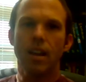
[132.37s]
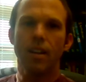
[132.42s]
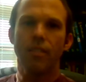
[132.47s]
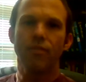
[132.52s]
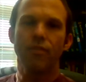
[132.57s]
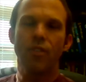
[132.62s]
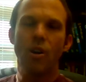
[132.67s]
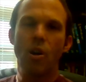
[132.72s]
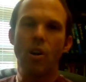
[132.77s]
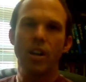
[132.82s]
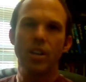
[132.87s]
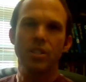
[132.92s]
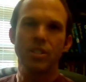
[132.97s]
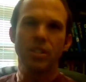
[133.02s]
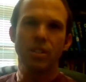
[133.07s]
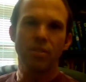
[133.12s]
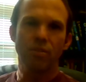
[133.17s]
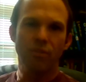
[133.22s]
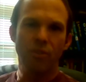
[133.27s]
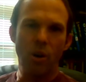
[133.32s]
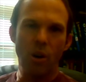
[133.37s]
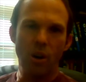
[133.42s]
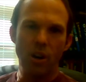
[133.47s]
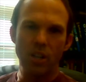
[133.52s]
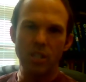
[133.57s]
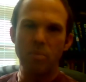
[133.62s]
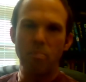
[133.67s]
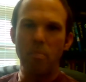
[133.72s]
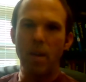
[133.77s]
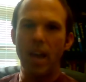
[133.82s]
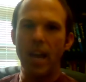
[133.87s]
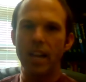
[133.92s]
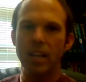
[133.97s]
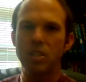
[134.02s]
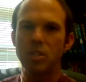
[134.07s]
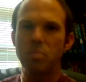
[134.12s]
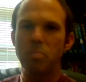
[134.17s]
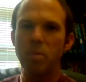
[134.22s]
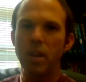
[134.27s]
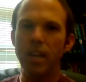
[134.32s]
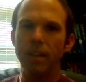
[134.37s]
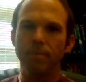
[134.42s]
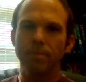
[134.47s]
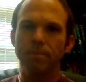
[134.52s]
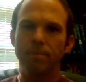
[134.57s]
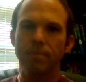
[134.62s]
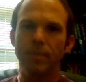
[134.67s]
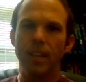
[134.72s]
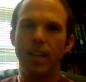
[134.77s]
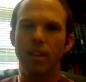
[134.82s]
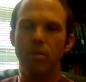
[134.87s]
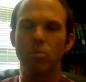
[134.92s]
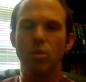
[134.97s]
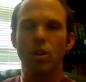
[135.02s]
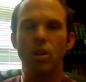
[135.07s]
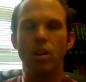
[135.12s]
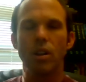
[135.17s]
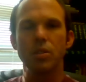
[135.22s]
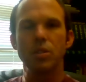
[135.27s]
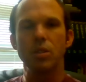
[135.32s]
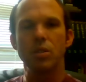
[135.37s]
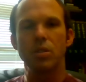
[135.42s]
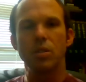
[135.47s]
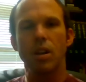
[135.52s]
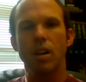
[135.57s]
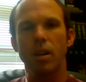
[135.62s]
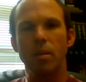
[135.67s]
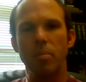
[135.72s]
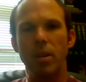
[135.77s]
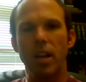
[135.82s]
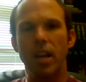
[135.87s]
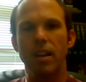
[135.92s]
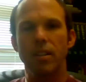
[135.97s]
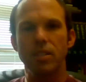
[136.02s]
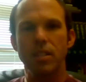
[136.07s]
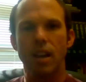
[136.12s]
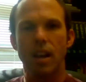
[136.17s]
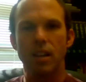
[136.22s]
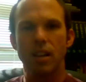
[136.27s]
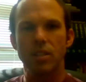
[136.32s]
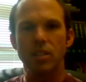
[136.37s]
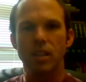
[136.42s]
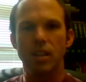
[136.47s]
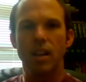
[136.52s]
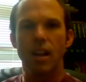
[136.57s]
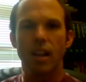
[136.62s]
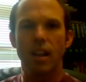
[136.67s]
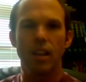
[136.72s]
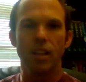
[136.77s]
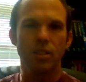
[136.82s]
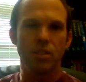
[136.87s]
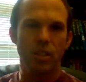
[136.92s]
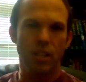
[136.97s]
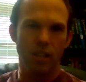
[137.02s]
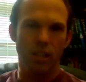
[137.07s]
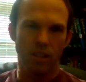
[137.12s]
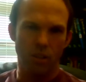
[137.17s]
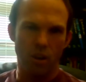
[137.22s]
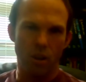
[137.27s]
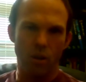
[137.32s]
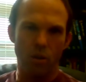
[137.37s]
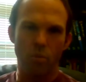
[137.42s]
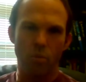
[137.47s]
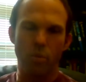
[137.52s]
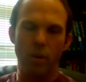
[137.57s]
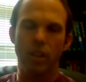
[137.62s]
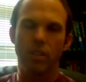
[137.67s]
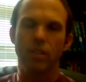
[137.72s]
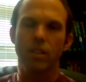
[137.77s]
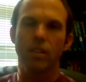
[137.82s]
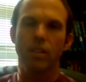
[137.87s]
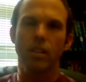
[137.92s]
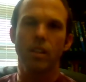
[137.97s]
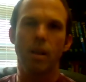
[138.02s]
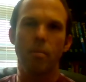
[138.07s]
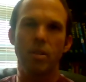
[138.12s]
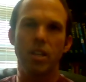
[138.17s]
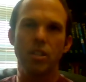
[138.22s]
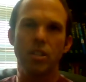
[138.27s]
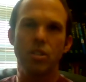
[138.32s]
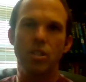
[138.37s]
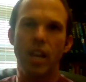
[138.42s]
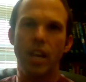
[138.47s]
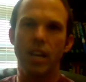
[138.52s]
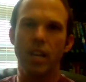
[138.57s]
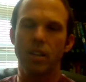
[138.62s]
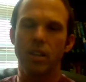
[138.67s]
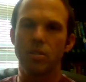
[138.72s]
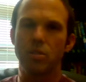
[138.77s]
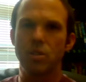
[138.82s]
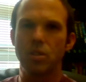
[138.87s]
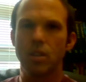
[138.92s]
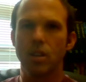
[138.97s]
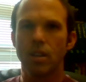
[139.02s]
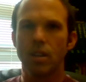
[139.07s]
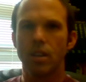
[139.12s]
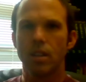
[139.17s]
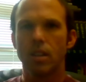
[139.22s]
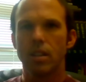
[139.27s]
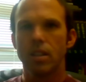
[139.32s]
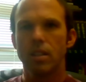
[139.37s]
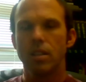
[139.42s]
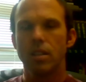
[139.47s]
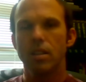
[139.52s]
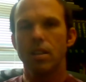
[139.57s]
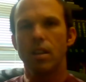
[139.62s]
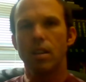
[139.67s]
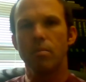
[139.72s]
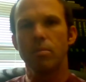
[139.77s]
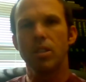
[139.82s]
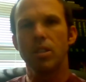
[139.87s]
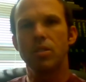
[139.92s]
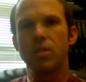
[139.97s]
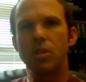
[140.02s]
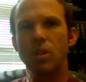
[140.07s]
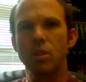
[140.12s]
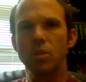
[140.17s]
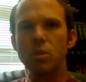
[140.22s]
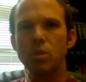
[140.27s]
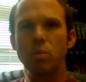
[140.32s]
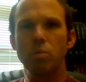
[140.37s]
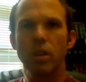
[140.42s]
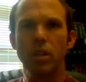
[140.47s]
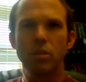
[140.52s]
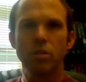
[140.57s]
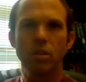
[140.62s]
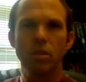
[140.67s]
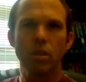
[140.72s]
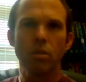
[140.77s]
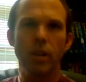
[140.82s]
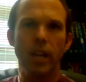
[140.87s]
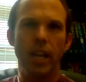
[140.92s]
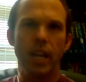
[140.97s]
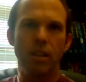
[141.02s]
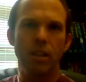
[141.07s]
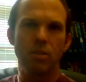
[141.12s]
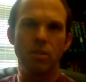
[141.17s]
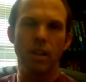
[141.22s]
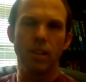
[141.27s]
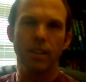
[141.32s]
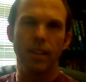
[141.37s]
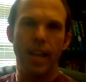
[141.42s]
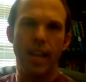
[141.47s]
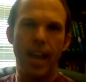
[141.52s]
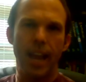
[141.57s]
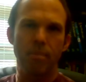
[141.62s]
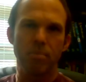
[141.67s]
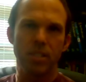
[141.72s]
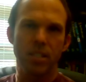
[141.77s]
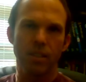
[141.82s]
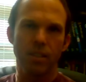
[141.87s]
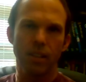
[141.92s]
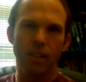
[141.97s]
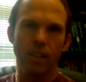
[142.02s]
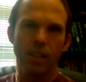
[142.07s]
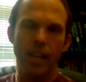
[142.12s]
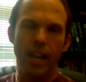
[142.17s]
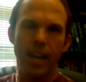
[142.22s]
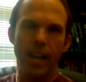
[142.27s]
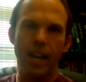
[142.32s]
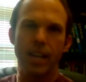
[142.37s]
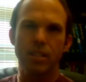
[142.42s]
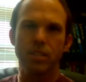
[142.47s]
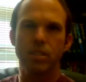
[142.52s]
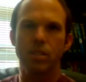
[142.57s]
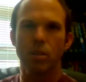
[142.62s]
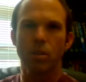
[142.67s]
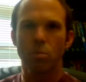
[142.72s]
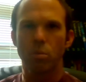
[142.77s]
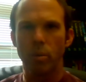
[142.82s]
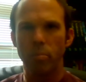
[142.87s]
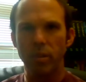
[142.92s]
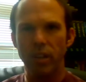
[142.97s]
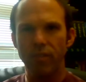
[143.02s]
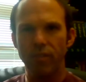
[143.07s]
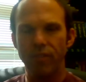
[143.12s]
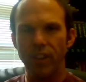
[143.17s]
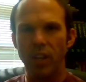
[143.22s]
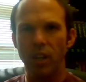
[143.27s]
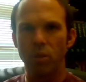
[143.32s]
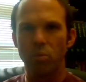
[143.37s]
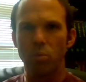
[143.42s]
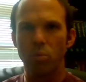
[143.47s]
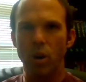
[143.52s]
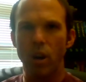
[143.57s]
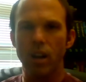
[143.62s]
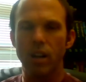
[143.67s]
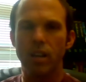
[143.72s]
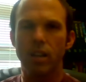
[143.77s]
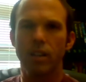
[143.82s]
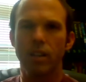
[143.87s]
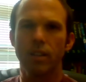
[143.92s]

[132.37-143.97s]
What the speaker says: forest and forest management, and we'll also talk about toxicology along with climate change. The students will do hands-on labs in the class. There will be field work.